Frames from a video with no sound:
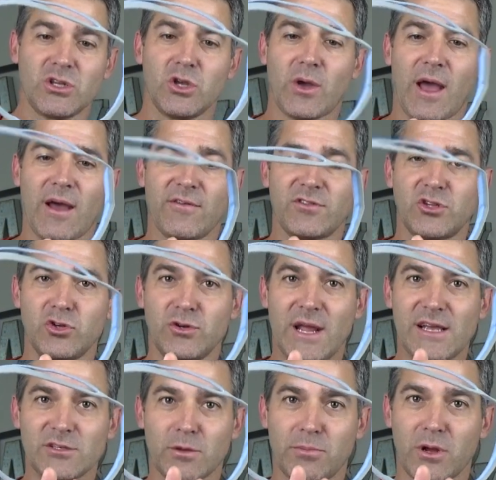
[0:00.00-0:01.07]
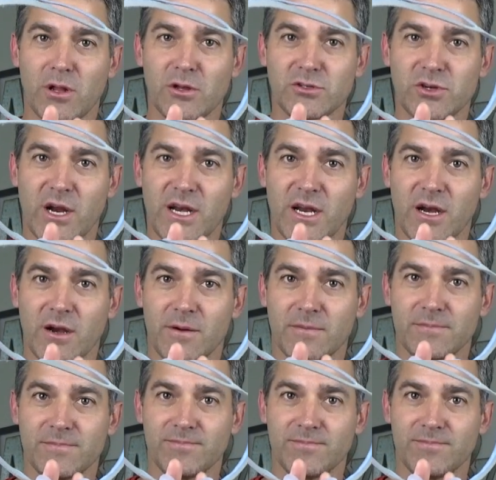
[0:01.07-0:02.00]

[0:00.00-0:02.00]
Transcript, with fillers: you have two nasal pillows right here